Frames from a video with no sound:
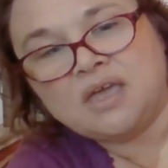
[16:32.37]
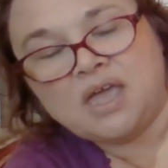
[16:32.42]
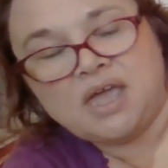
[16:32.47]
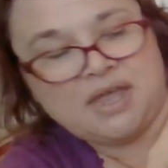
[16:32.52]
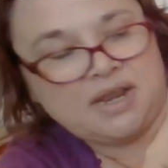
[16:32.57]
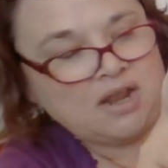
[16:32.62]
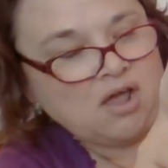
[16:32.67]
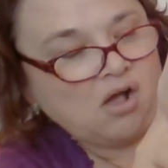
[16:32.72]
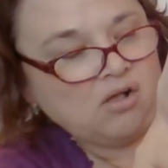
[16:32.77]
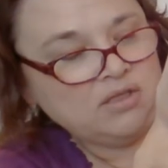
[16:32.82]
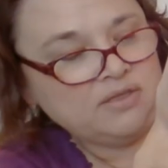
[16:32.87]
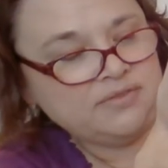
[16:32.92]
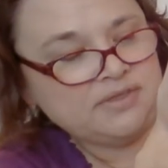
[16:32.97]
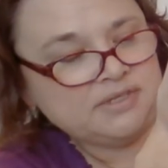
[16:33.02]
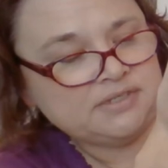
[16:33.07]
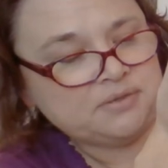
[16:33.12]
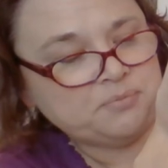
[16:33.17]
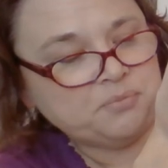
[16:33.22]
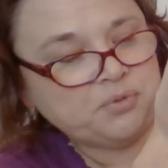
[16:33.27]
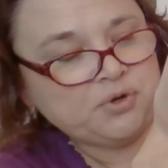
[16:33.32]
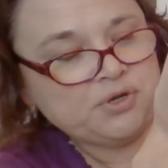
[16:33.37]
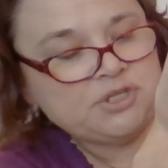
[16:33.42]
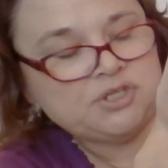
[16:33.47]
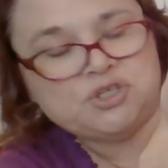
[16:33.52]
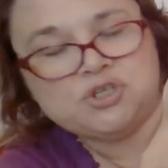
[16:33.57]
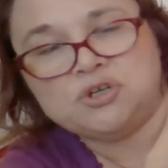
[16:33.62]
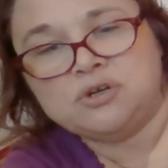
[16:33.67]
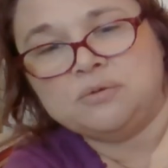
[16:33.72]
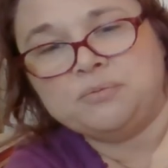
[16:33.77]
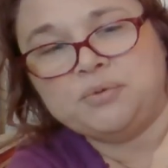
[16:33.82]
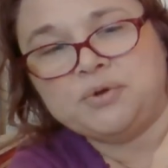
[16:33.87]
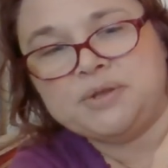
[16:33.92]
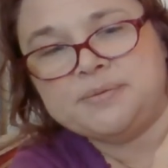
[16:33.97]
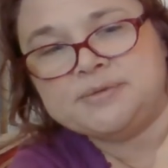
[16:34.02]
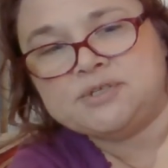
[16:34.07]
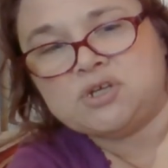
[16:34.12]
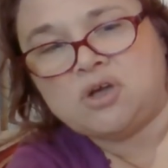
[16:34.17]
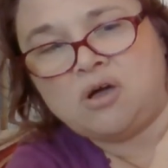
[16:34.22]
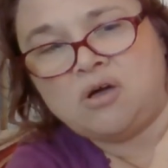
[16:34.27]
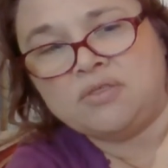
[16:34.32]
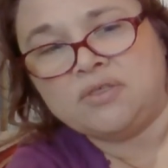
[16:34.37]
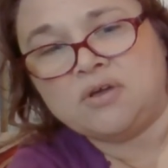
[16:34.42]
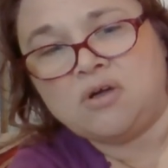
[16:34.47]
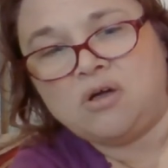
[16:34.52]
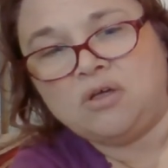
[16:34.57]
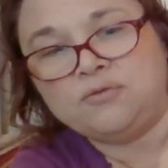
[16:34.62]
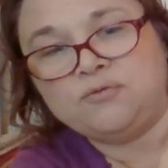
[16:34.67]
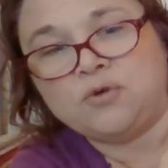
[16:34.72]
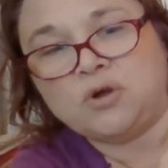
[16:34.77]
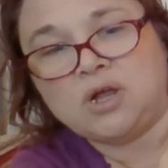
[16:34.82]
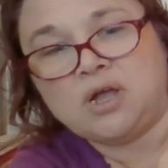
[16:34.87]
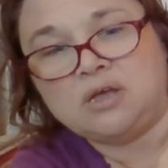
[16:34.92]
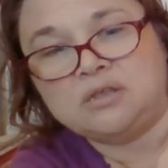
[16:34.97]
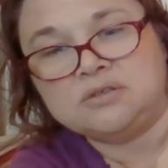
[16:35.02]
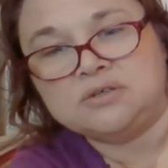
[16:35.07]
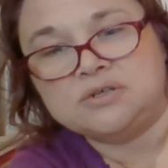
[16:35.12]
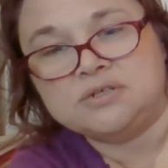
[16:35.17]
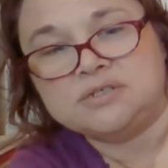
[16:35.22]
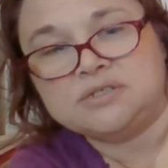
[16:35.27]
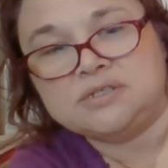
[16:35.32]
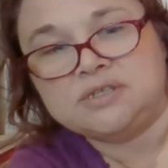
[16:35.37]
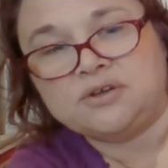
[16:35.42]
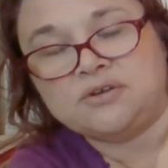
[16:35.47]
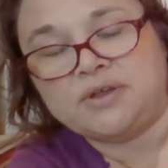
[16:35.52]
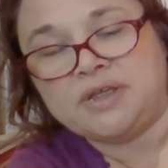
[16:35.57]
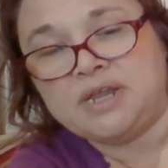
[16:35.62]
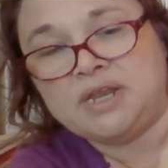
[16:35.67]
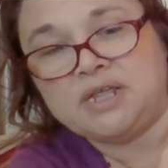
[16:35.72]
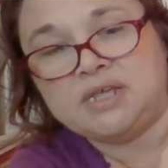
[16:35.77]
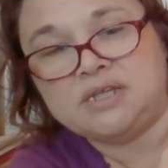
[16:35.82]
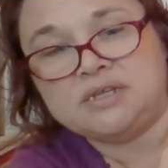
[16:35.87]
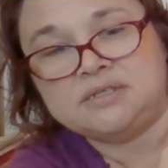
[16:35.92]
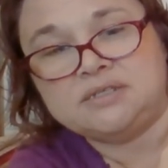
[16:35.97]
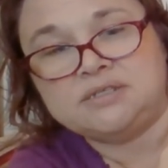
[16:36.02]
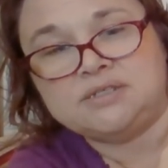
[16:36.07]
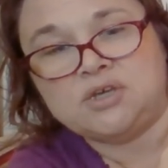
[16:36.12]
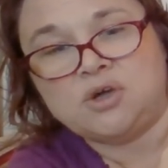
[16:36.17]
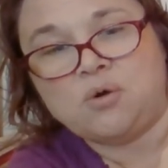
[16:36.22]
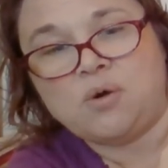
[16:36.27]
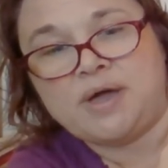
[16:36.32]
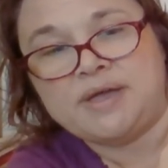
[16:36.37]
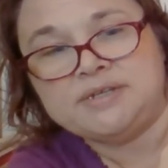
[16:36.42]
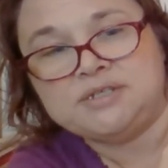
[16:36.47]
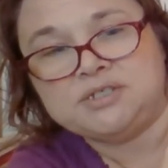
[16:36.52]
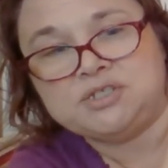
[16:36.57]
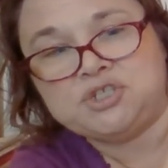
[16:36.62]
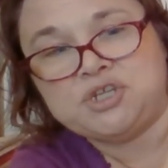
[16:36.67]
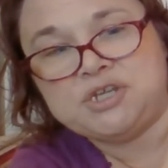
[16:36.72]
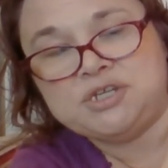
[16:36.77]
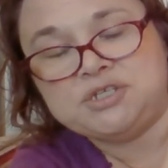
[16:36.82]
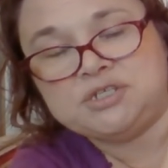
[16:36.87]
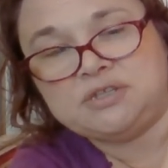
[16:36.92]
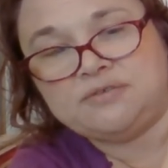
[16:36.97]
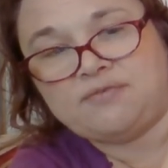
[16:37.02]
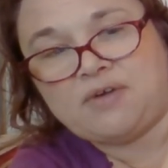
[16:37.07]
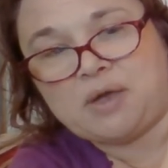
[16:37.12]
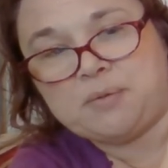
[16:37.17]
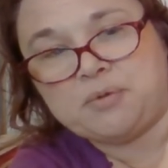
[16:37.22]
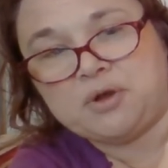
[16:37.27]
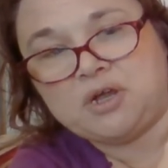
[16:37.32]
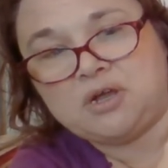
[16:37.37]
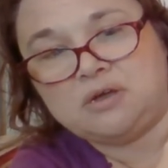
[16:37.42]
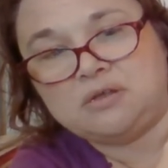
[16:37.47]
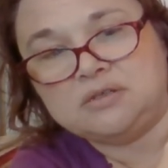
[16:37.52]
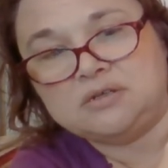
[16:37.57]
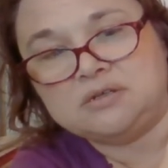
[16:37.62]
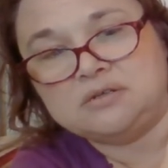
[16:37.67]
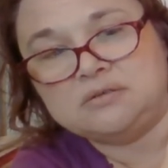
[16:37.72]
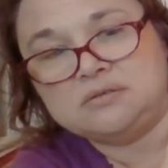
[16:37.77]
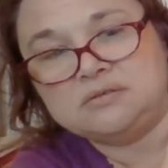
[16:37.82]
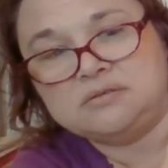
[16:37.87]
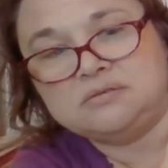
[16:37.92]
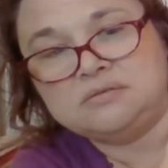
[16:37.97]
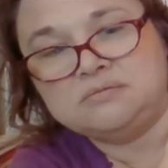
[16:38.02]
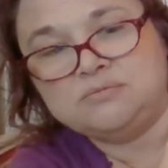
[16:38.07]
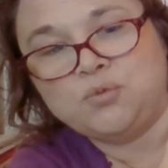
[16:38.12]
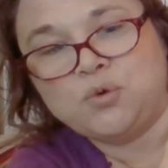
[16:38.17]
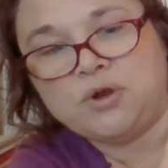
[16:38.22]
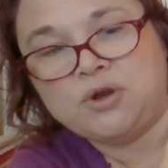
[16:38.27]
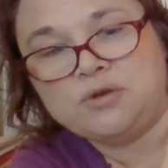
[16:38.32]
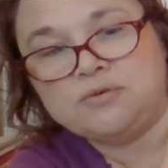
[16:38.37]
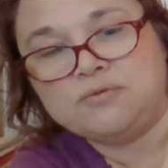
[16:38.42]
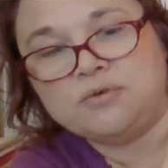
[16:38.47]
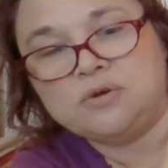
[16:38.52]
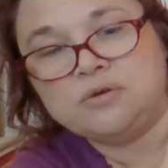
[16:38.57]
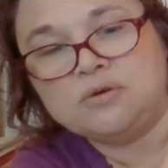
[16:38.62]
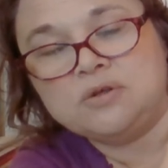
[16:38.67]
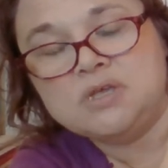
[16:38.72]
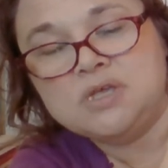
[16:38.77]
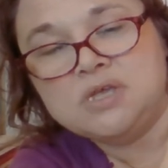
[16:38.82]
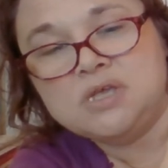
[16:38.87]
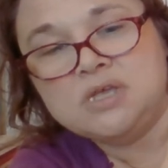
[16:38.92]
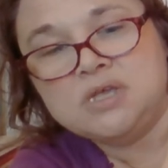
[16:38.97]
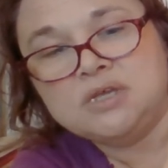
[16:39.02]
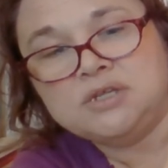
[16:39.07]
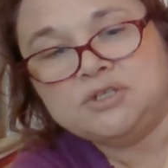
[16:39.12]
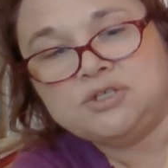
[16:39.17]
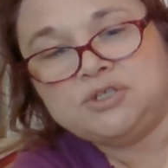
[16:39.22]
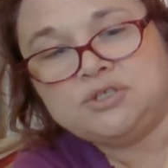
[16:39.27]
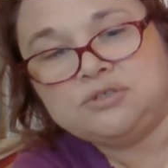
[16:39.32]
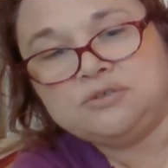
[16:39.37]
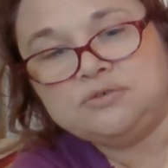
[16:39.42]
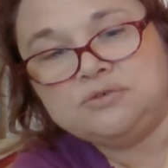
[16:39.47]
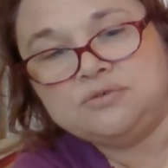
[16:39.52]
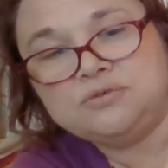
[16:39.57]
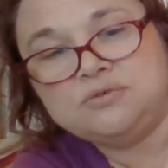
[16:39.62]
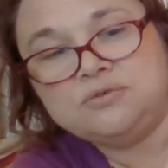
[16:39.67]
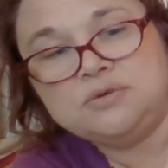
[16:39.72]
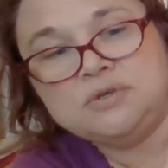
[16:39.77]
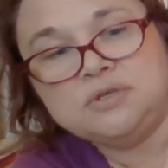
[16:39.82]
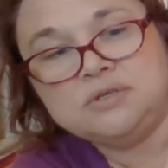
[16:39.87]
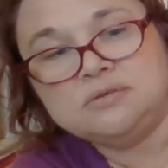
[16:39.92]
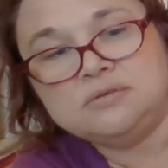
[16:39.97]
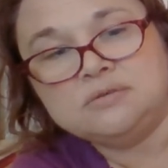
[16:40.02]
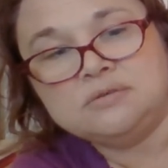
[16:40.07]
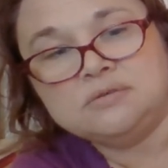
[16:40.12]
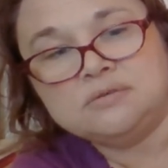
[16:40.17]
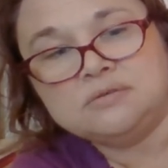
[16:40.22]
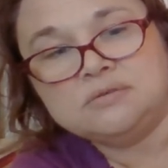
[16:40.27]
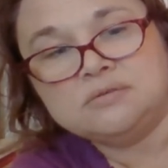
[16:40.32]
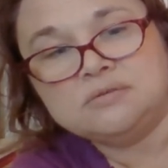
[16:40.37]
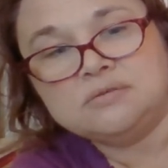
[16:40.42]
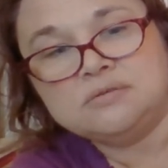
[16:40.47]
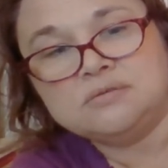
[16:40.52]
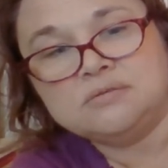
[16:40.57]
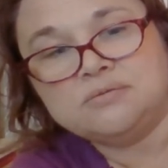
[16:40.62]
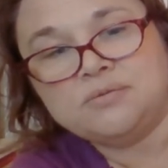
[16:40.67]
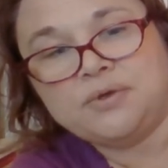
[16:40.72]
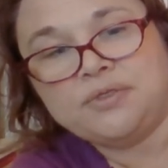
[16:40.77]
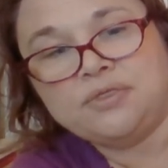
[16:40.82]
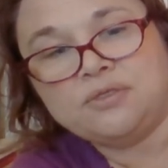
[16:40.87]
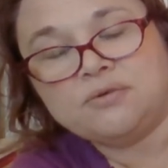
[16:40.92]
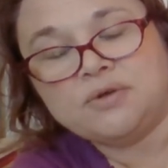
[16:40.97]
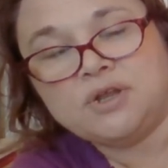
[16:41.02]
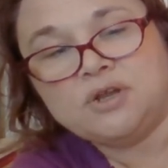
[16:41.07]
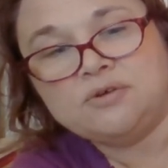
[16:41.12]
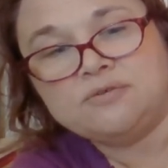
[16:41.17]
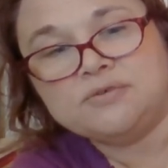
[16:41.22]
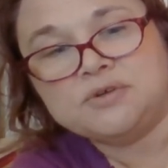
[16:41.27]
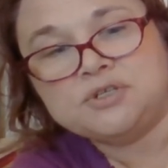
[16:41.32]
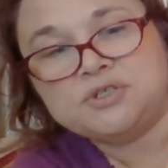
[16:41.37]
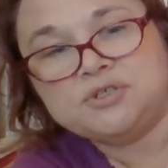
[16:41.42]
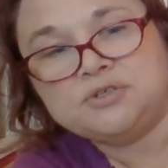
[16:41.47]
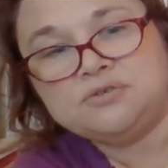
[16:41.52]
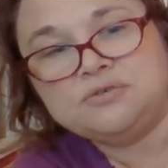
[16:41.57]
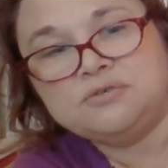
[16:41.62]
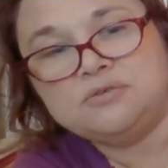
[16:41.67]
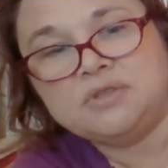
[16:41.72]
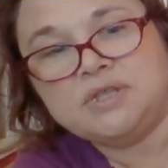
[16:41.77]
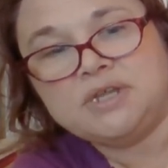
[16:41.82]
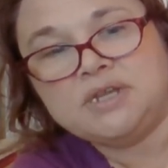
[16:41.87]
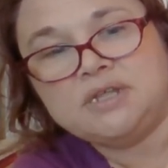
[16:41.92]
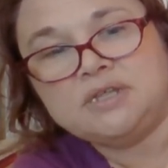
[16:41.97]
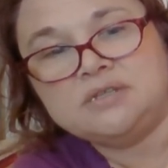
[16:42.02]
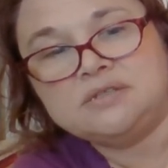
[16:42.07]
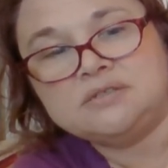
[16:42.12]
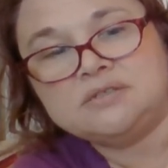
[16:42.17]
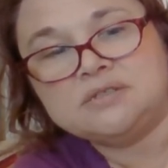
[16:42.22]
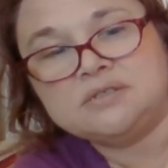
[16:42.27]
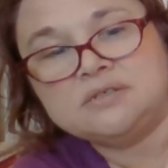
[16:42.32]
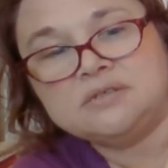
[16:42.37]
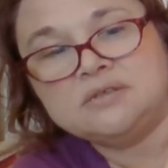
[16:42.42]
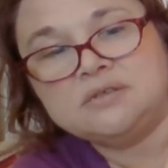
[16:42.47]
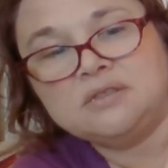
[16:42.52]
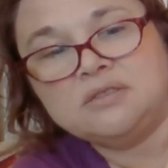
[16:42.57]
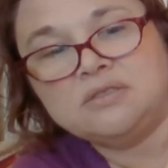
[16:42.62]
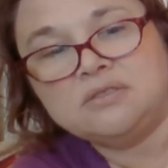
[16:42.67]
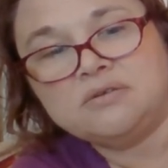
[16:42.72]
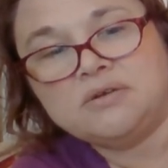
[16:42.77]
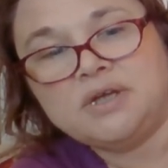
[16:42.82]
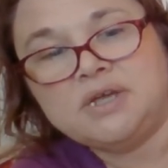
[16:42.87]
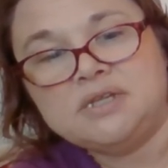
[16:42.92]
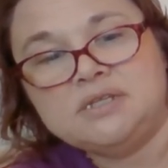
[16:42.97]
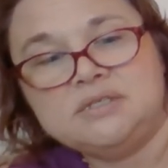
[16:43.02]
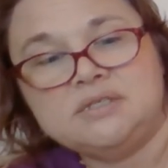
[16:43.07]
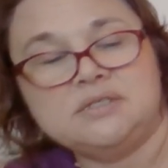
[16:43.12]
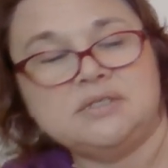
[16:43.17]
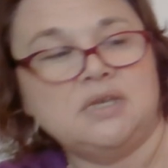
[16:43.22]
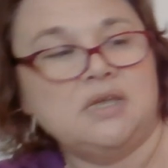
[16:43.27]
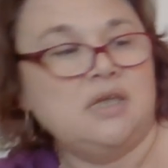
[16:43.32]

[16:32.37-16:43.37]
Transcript: And all of these, I'm pretty sure, are pretty much all the called for colors that are in it. So I just changed the fabric color. One over two, one thread over two linens, threads.